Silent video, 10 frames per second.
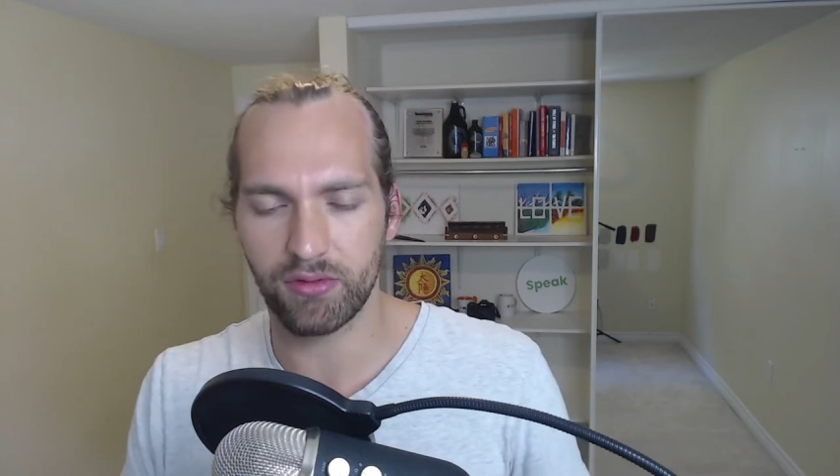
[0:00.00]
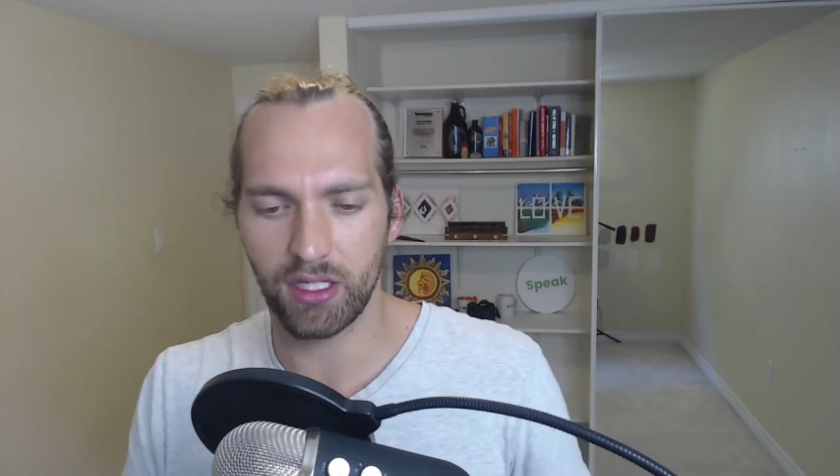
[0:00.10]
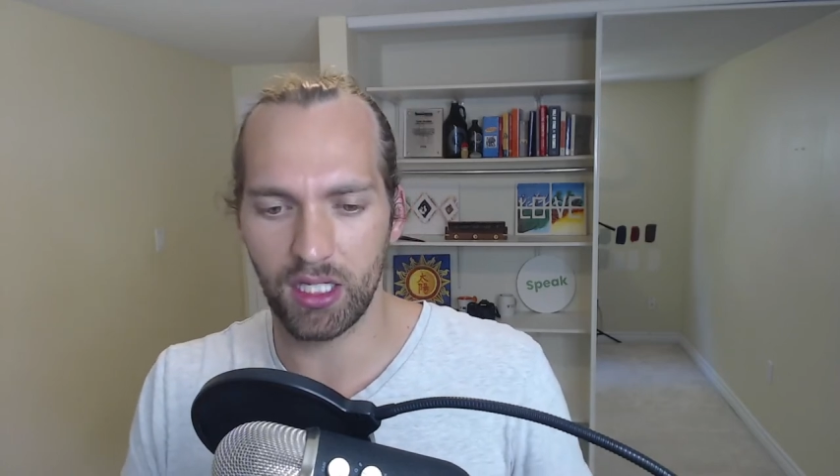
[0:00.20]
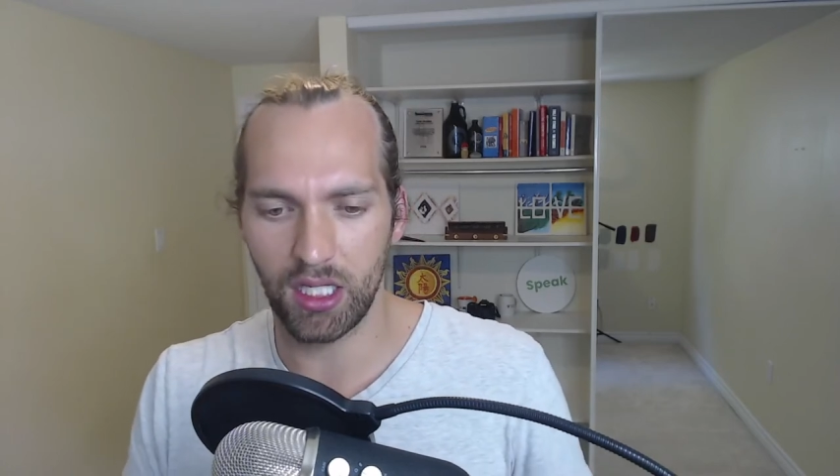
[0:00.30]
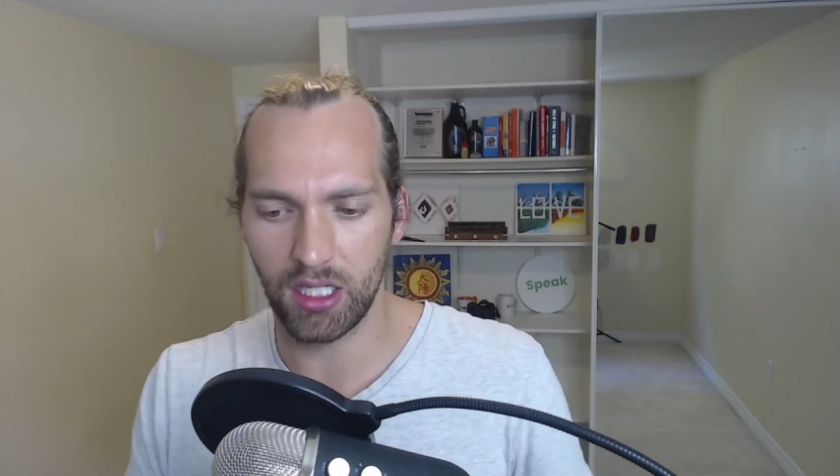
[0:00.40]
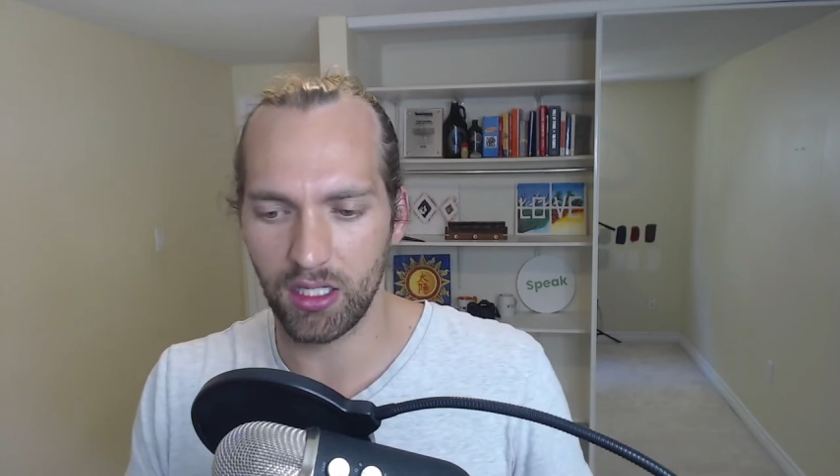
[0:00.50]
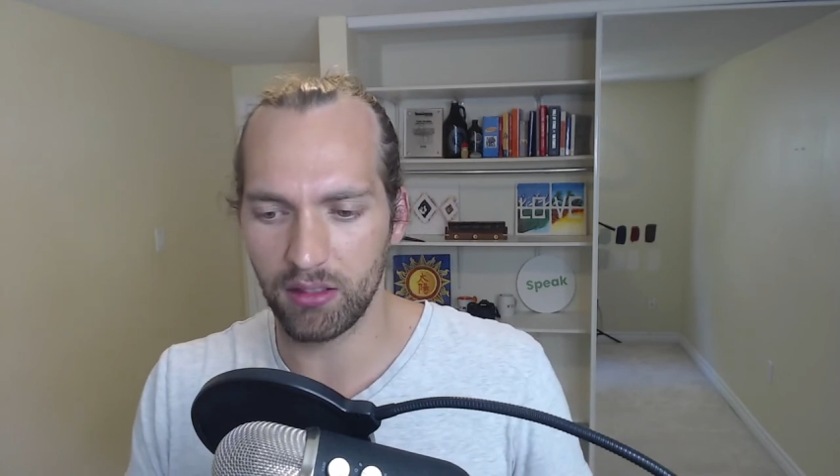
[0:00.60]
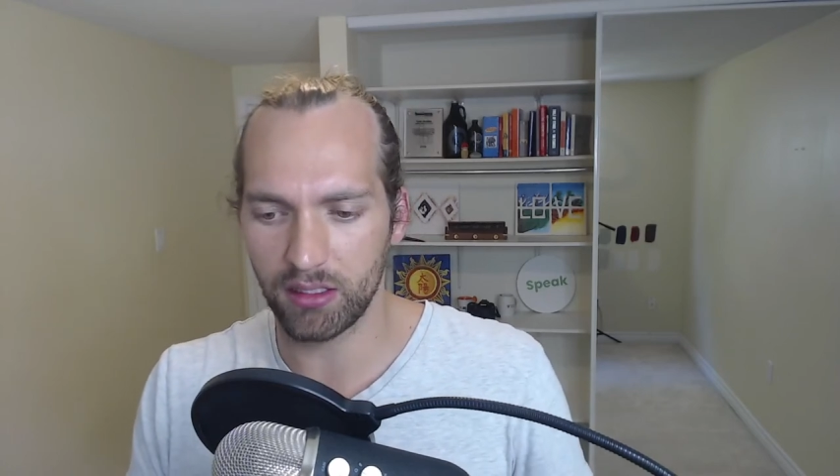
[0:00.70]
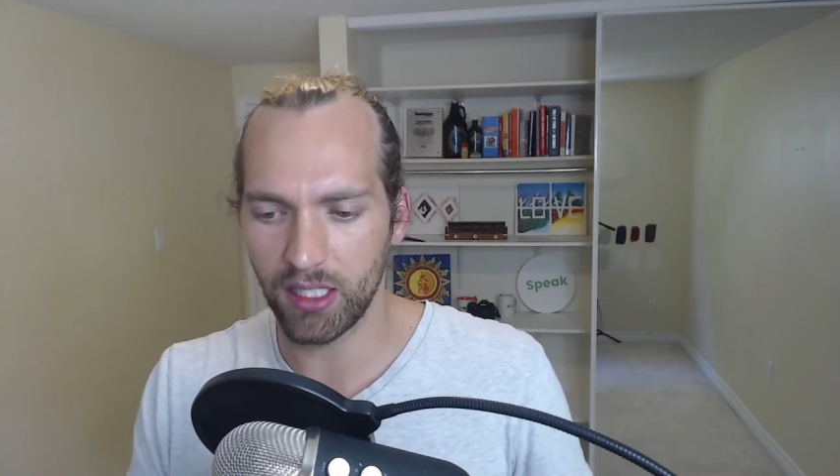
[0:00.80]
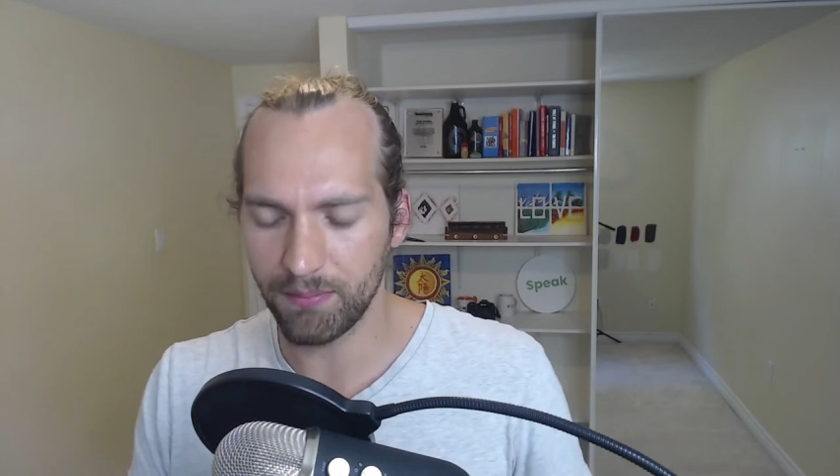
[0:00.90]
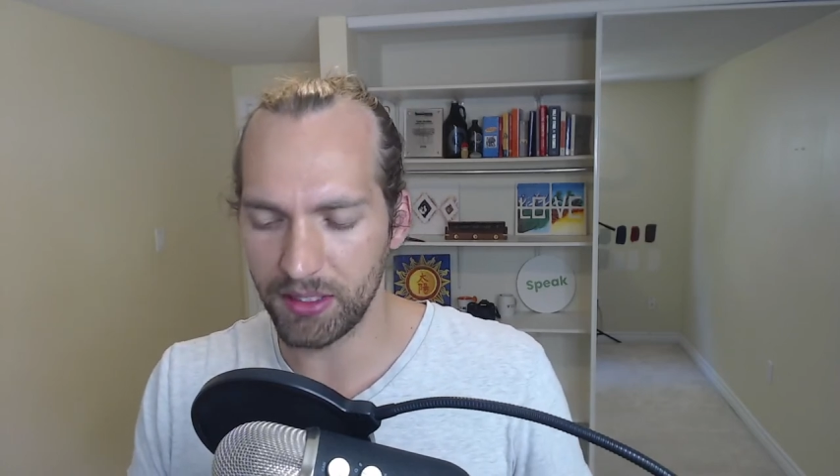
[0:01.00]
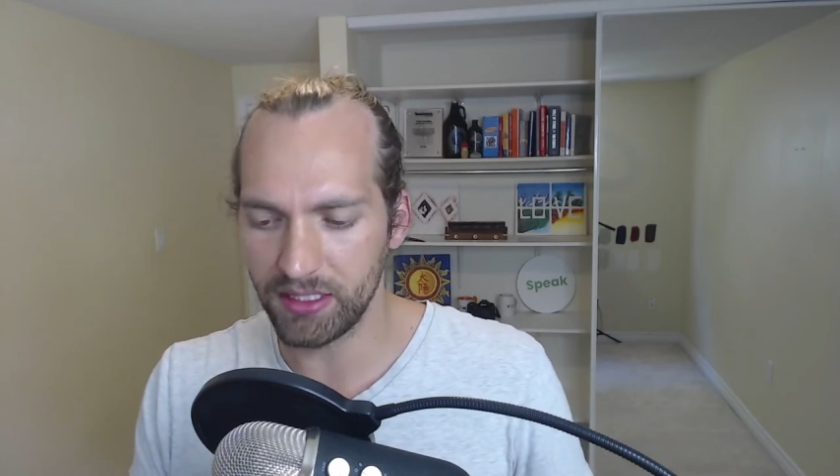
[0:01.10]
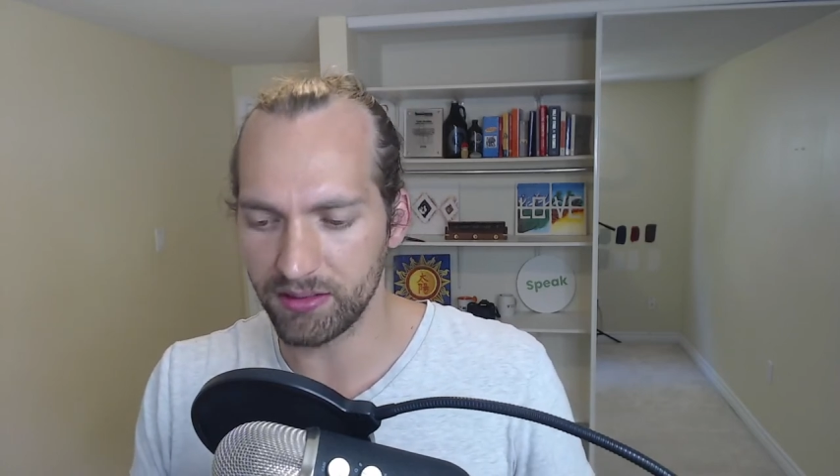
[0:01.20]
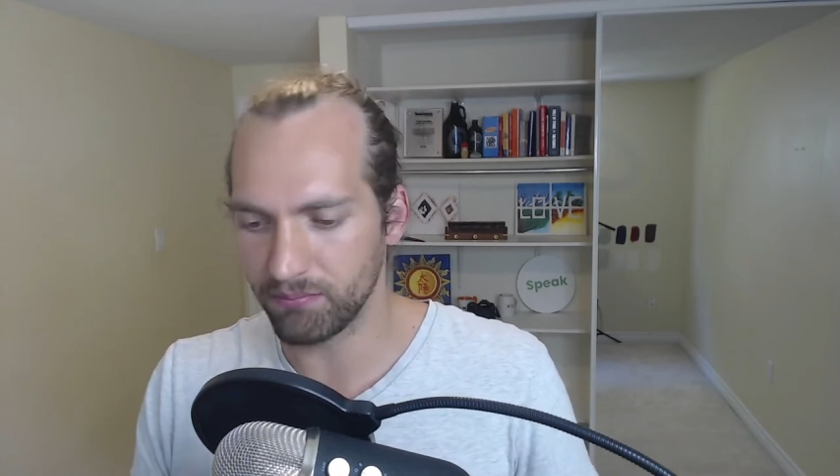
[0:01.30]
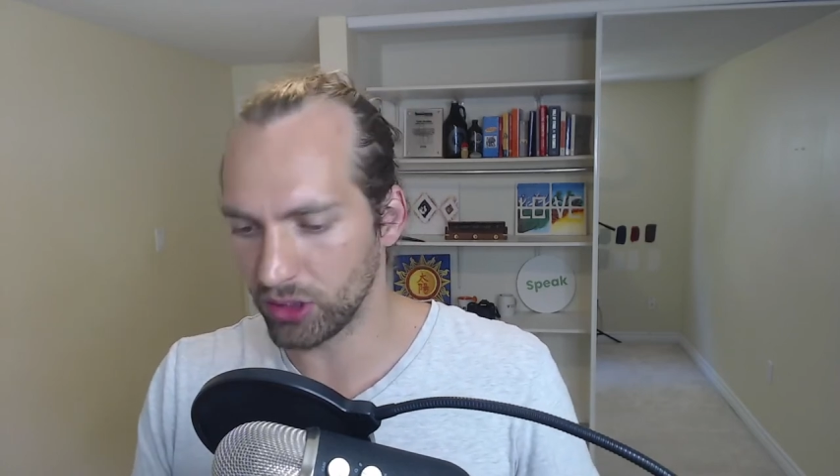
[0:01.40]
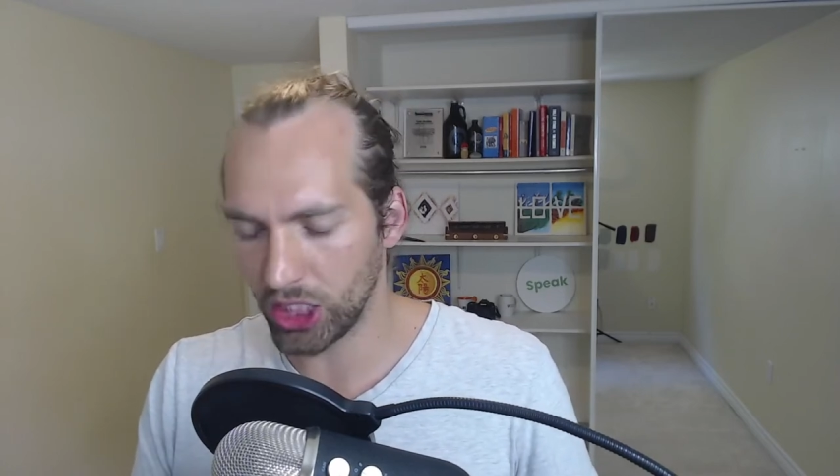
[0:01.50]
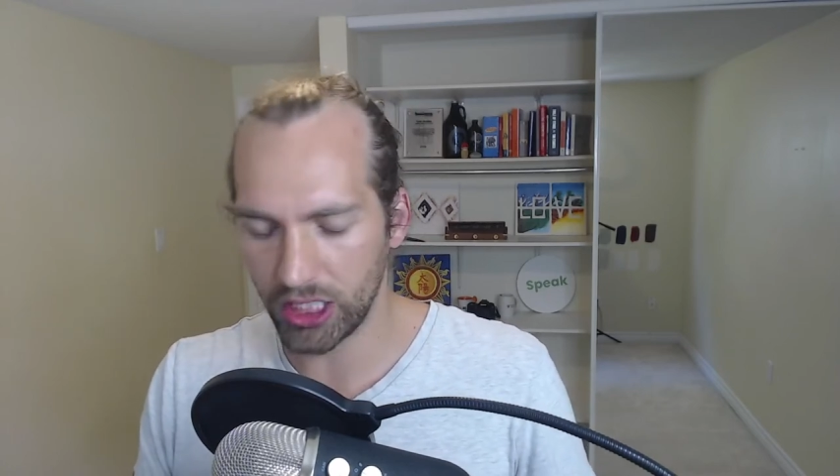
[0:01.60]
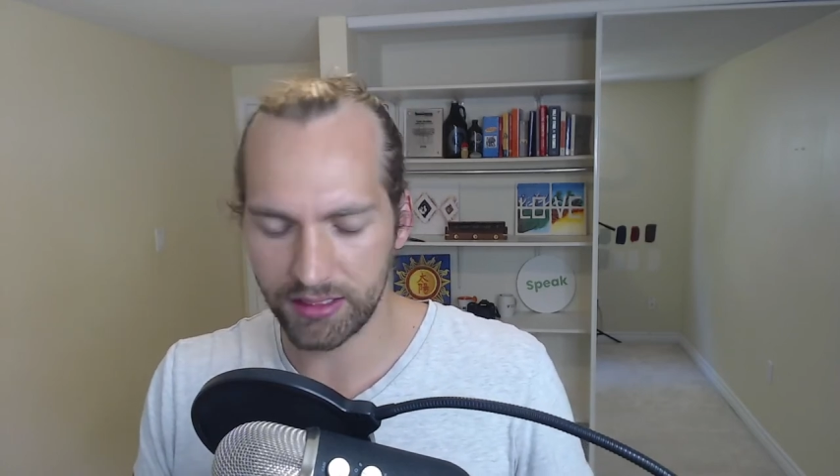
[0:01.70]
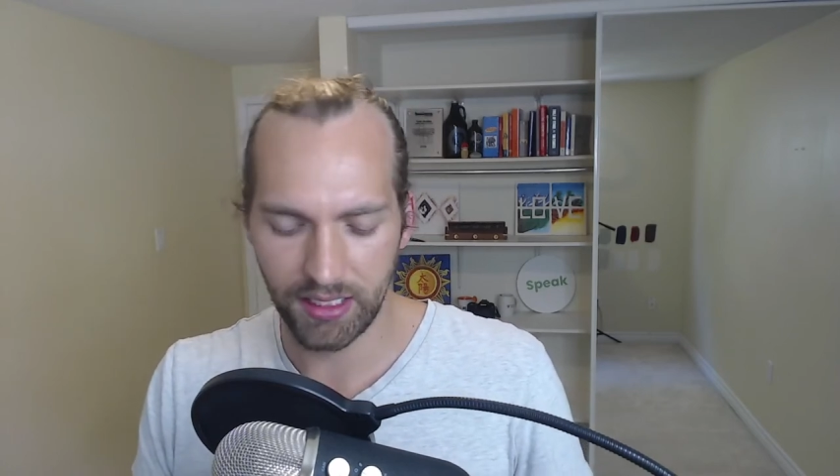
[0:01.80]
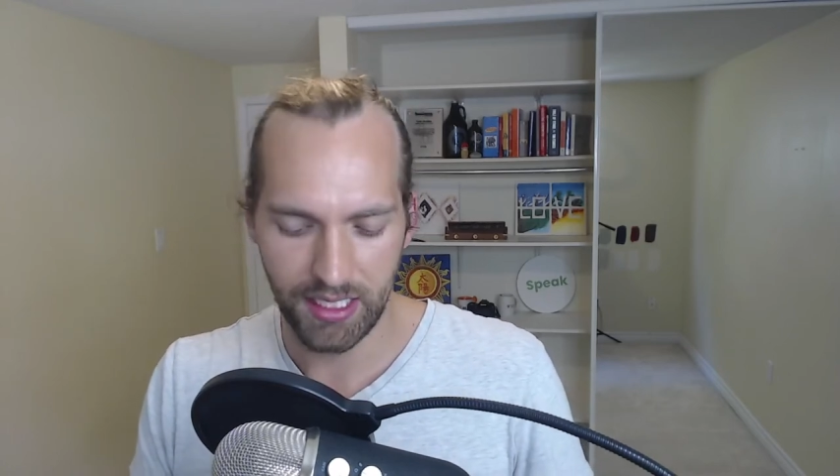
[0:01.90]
and companies and products,